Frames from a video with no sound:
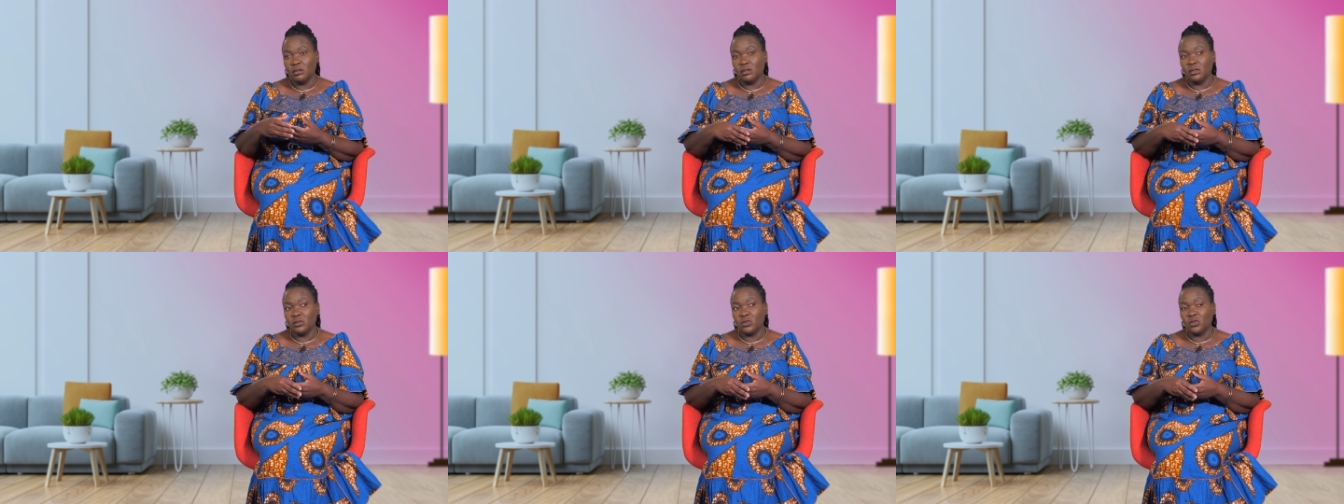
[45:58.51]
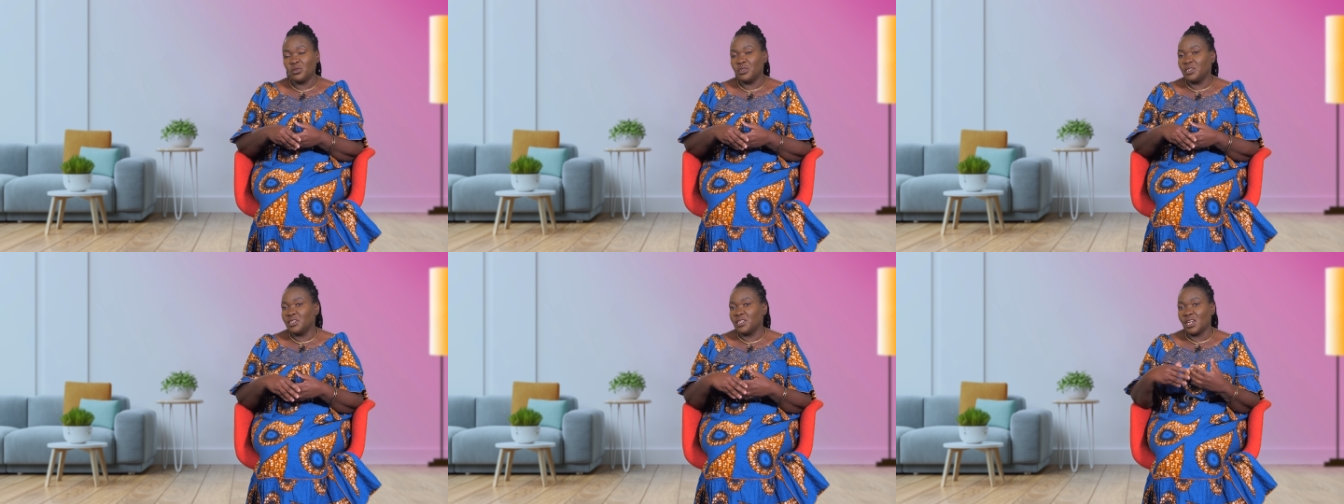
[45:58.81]

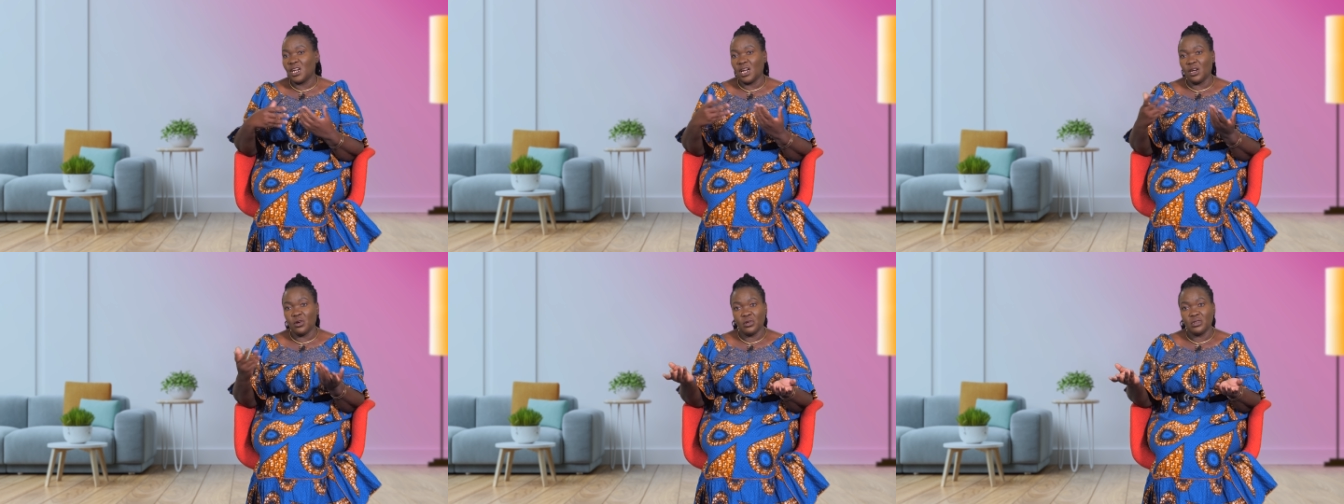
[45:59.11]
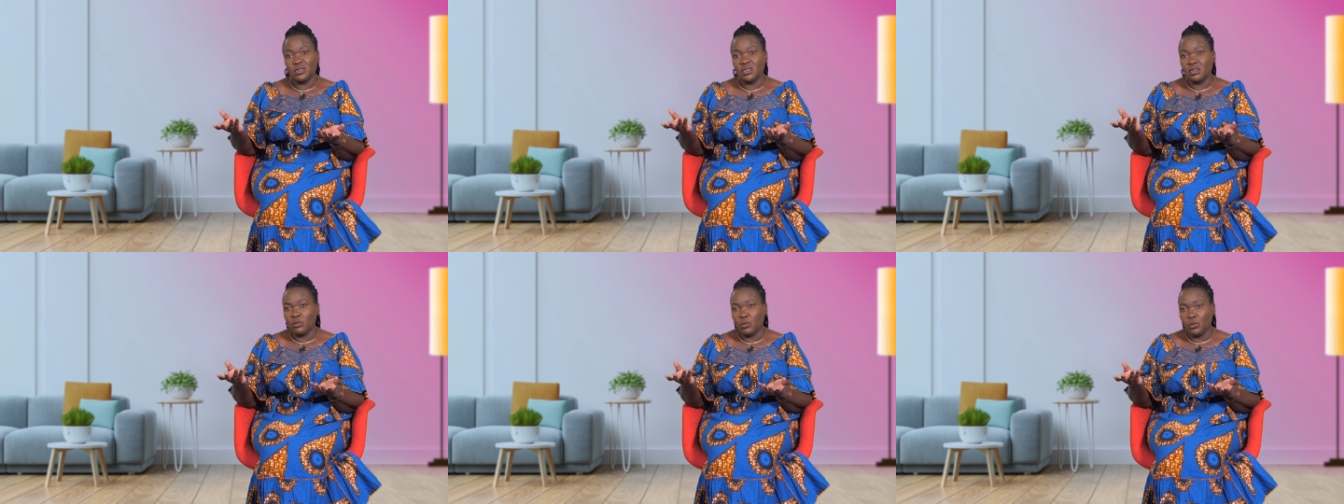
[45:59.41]
stories that are
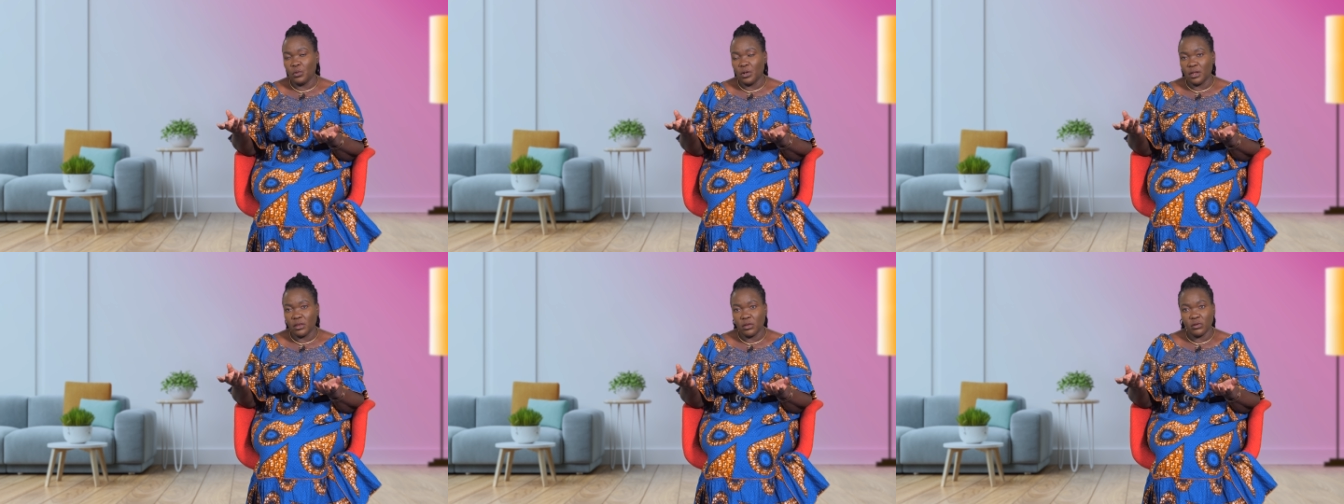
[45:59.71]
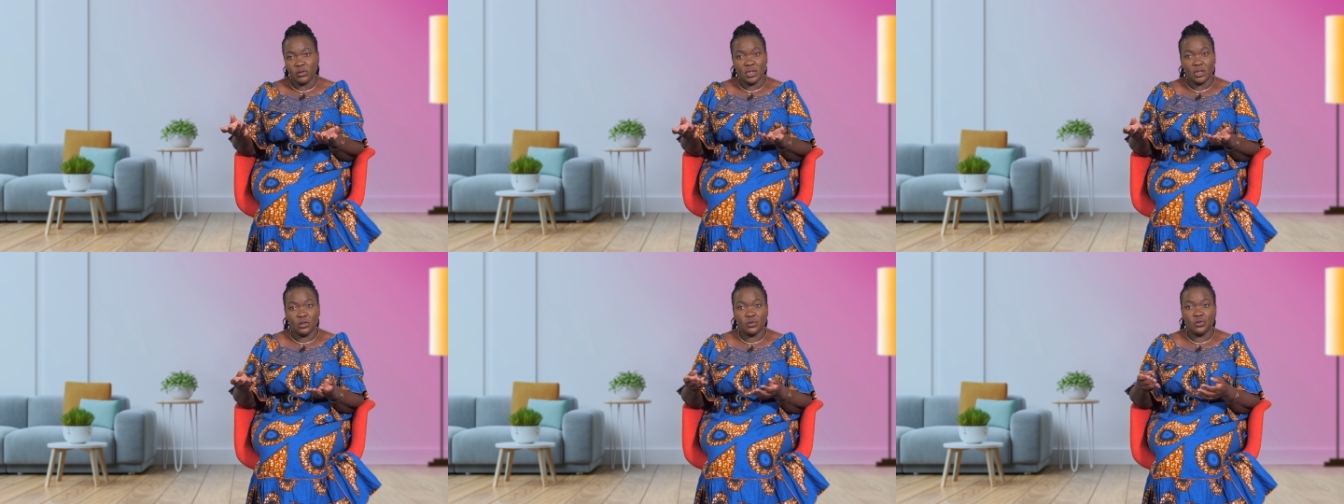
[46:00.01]
not well
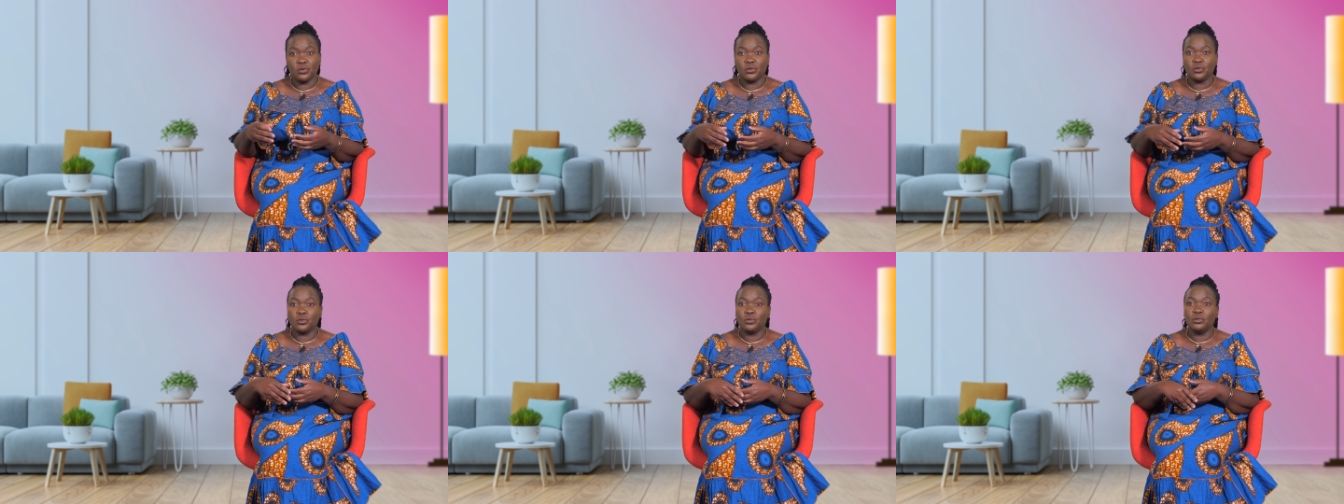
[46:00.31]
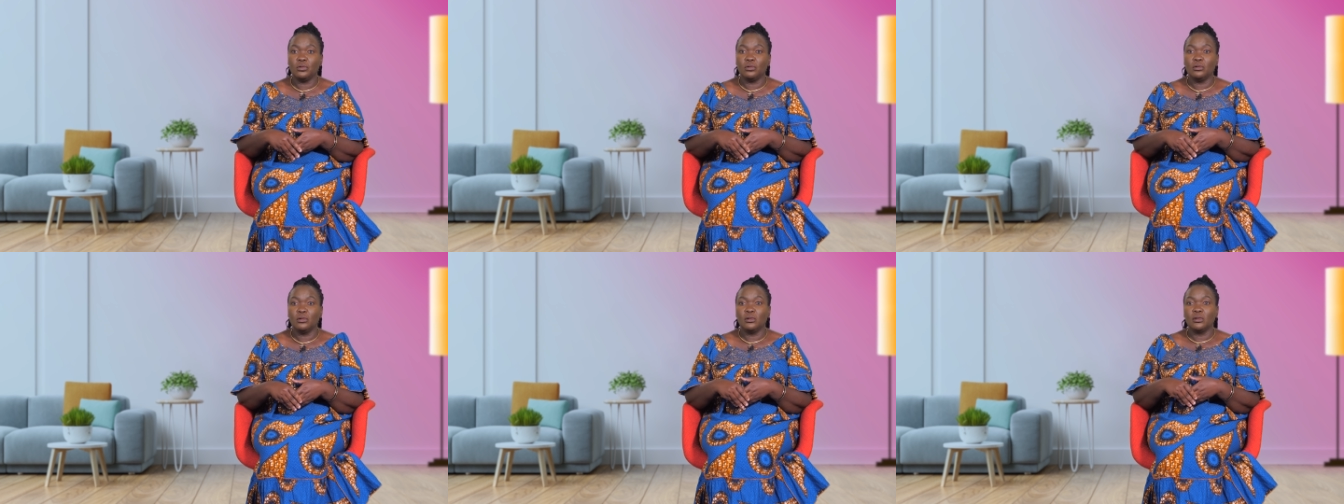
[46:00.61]
thought out
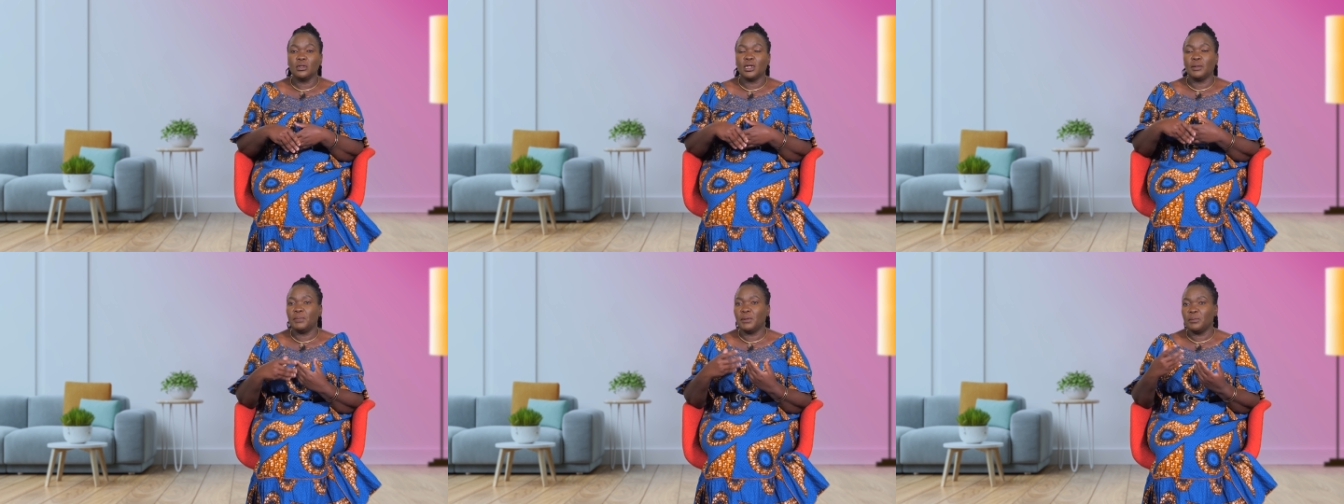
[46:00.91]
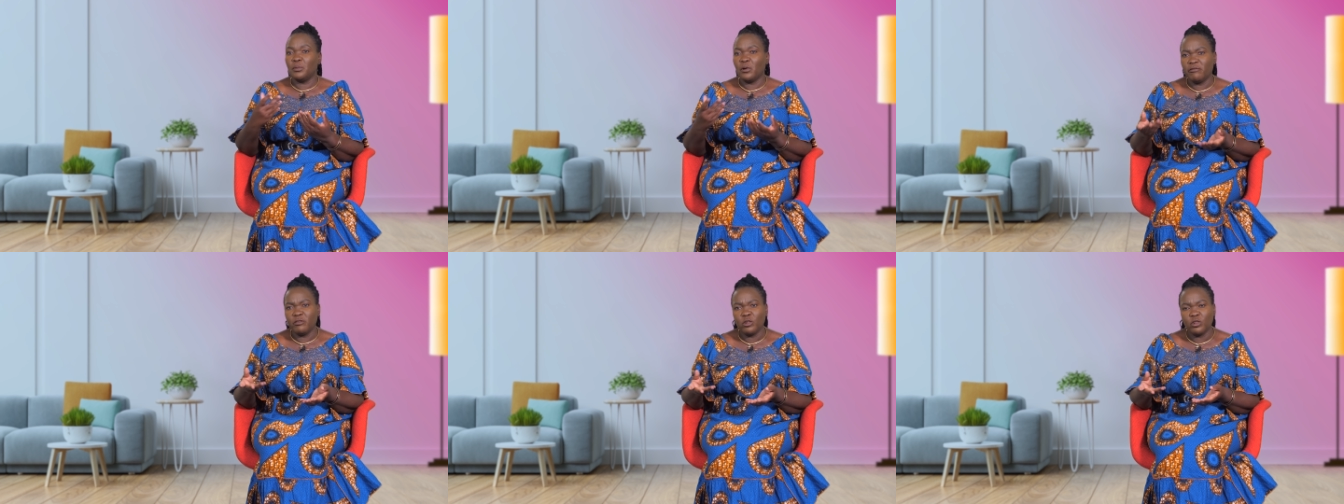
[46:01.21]
through that
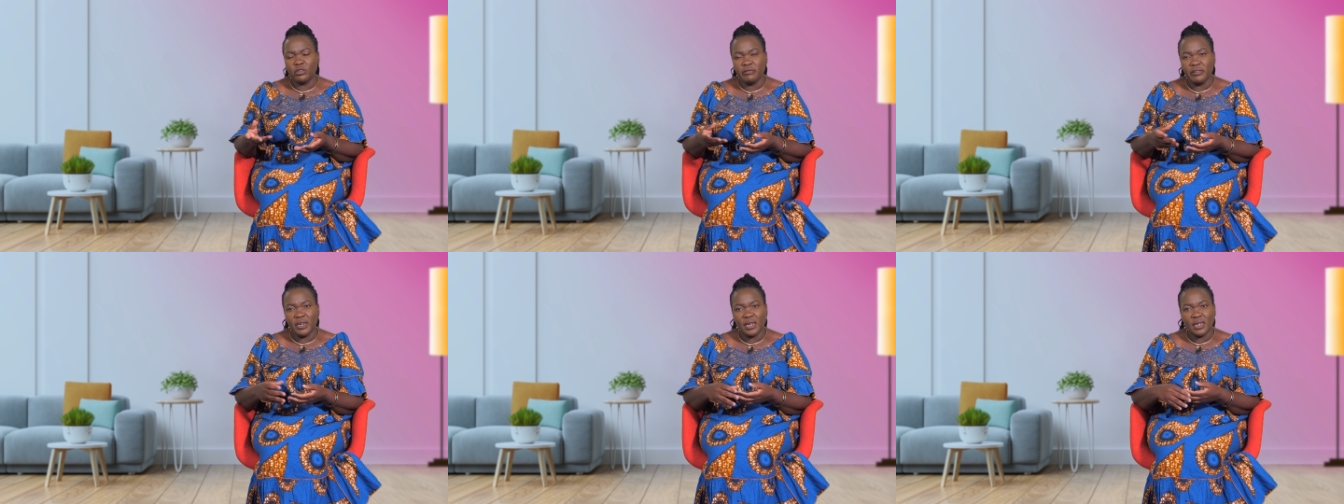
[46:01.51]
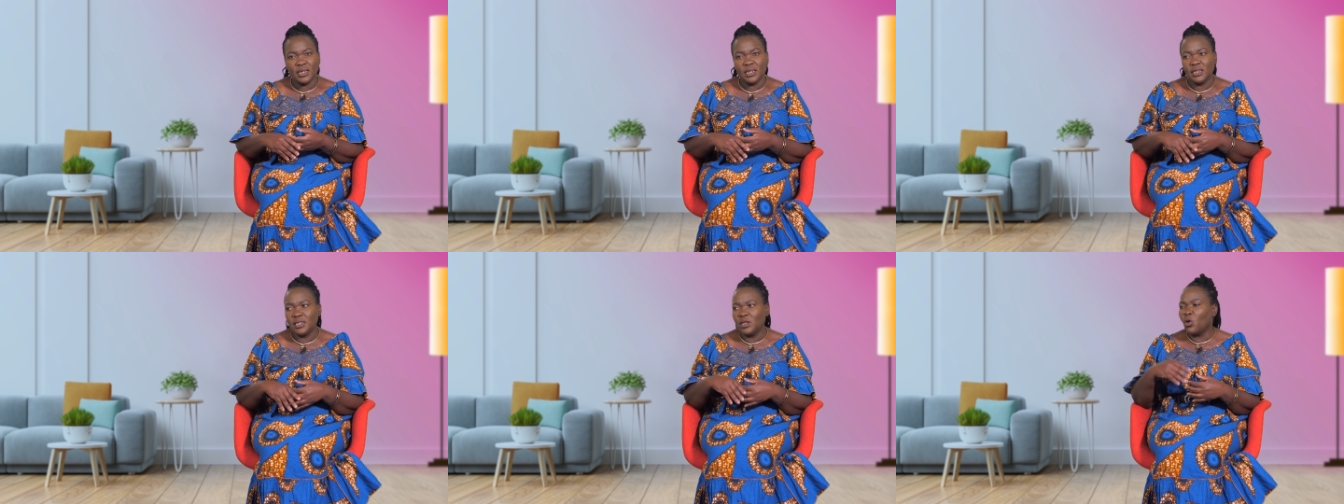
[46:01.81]
people have not
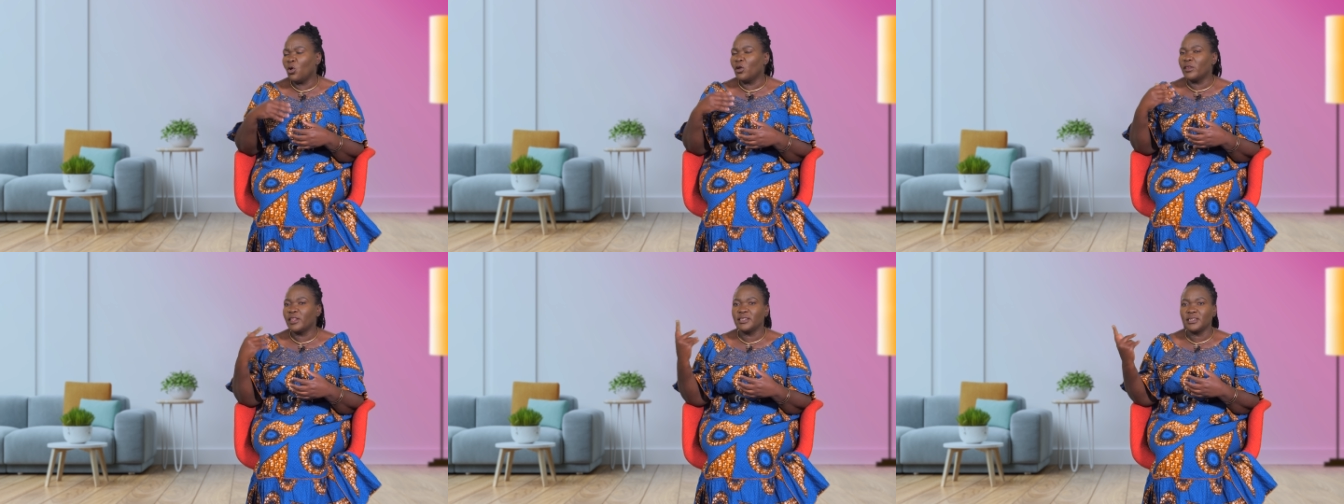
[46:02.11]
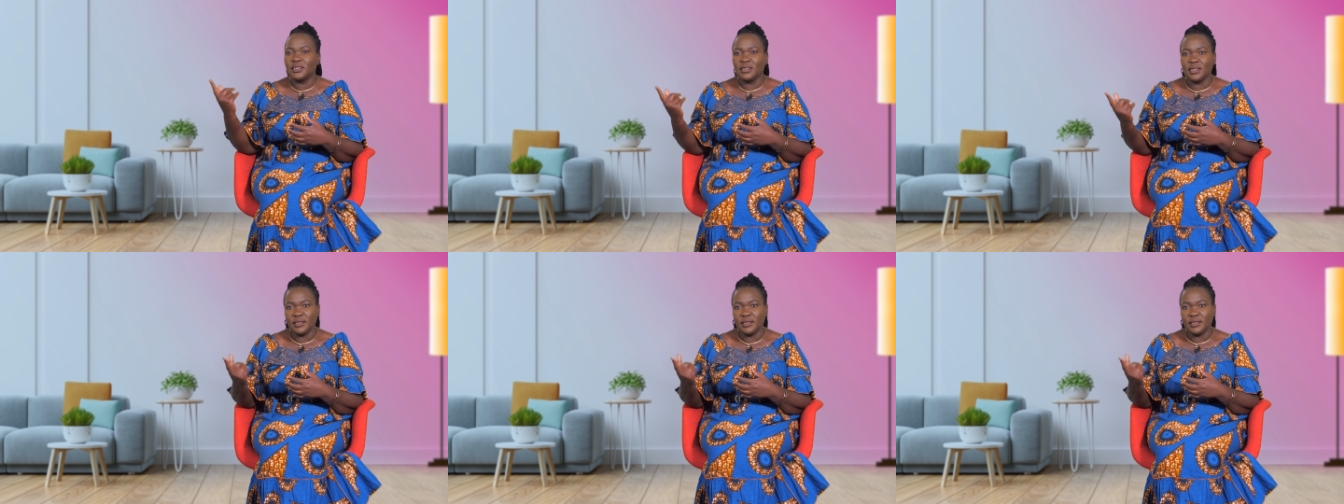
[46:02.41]
factored all this,